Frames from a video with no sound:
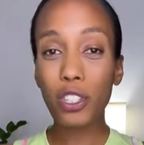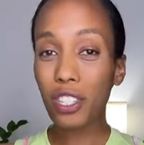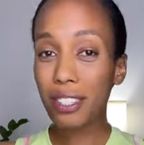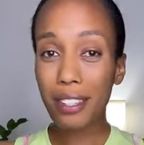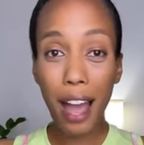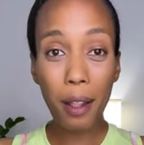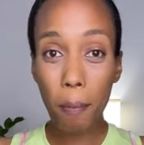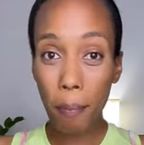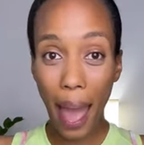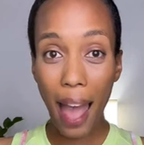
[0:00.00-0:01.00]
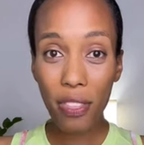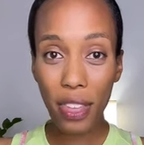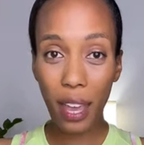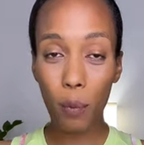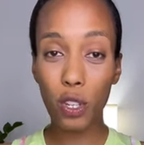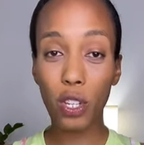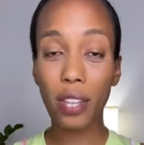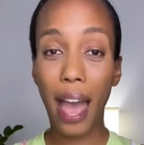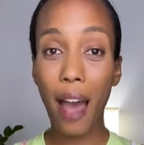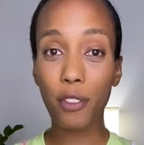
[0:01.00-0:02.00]
which is not a bad thing. We
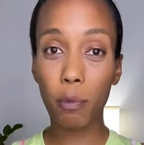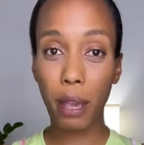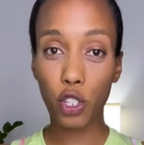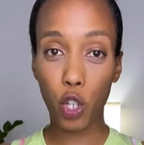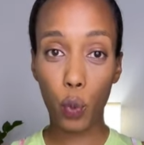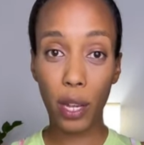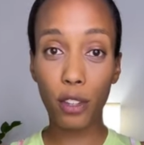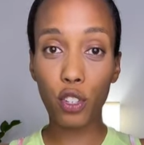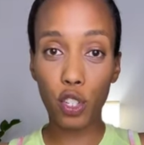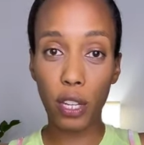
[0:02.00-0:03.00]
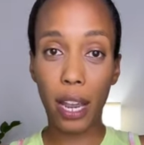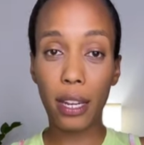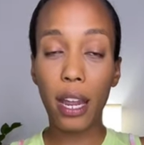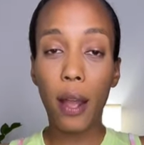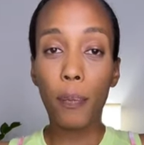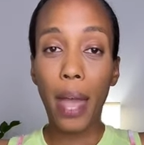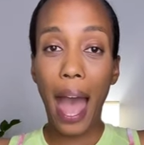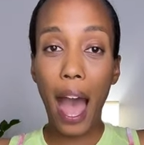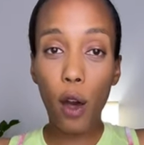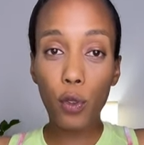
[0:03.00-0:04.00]
just have to make sure we understand
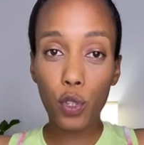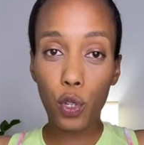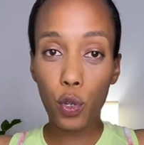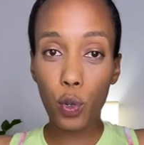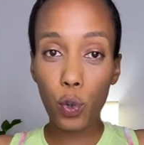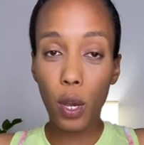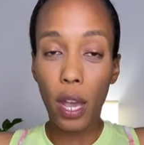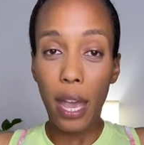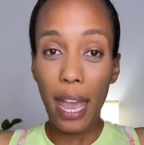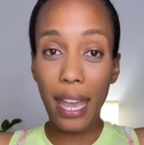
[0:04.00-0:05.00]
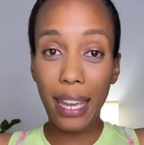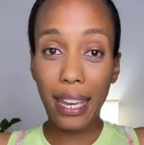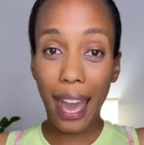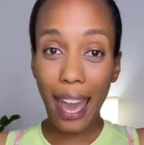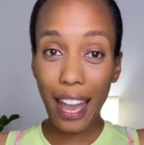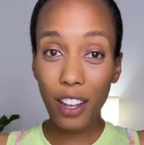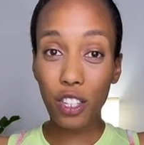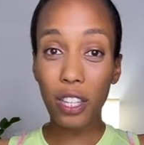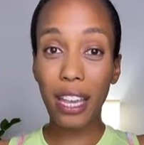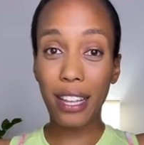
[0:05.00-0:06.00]
how to
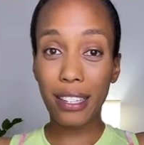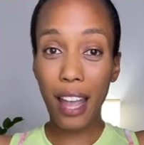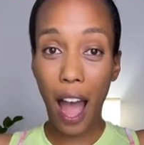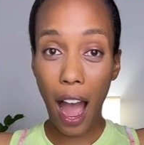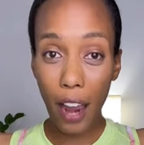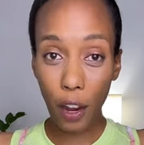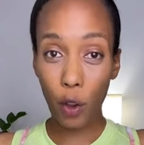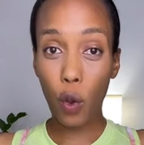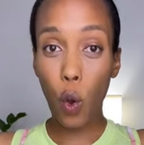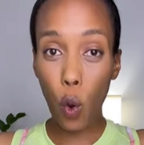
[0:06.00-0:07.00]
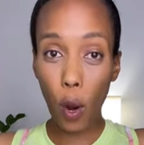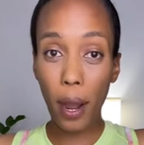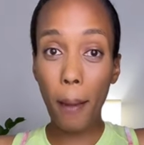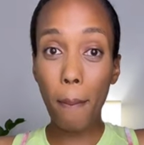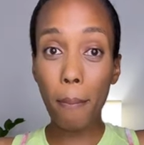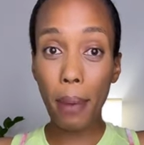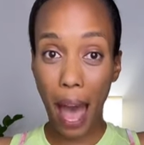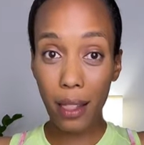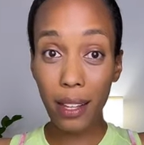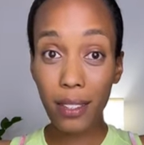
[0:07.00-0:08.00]
engage the entire core in
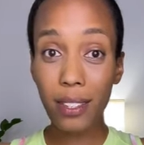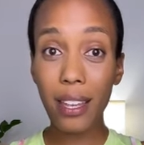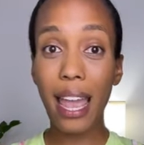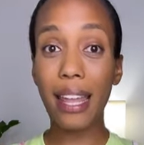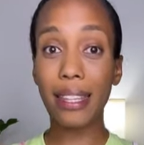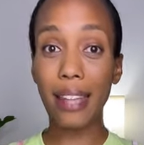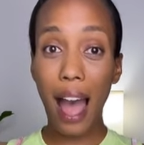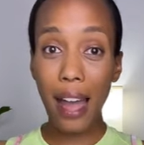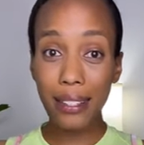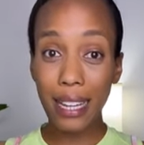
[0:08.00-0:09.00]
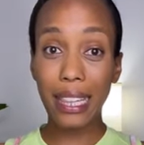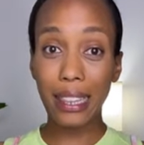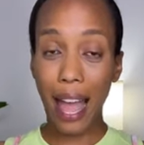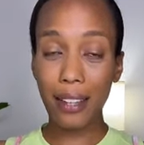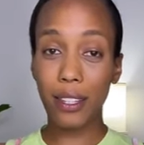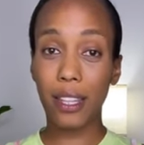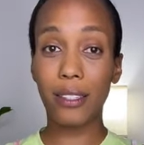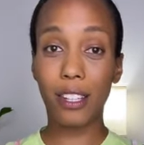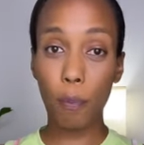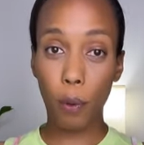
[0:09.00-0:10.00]
balance and not neglect
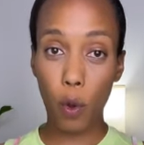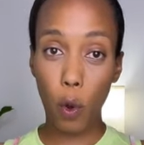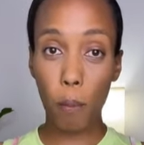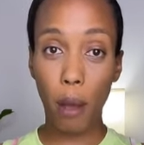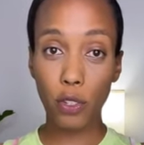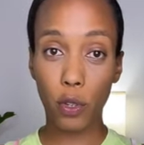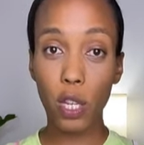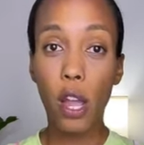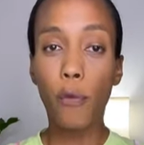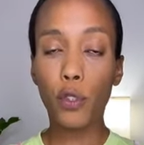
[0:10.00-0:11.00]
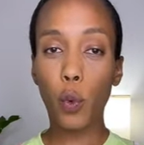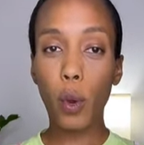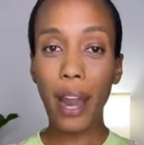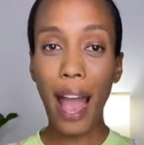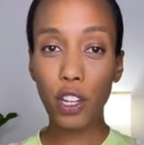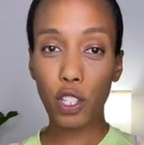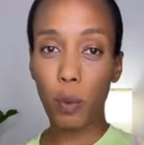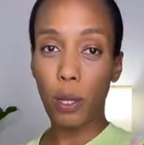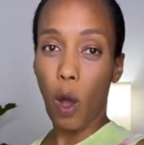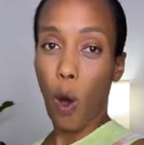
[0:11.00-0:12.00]
the deeper core muscles. So what
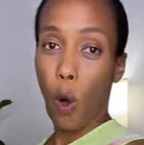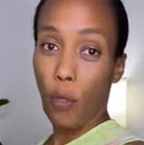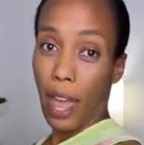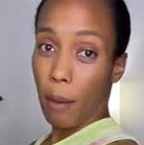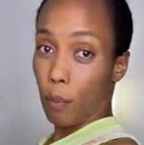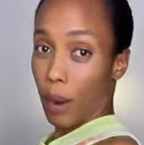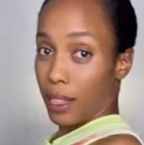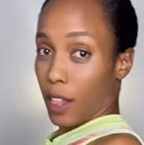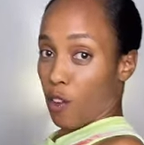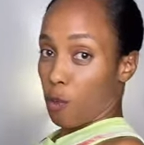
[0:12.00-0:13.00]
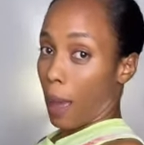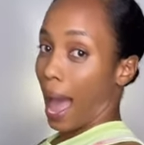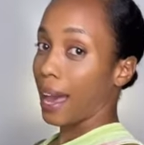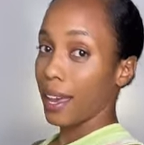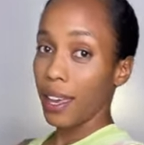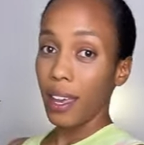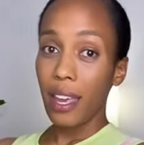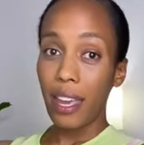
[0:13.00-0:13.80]
actually would hold that bread loaf back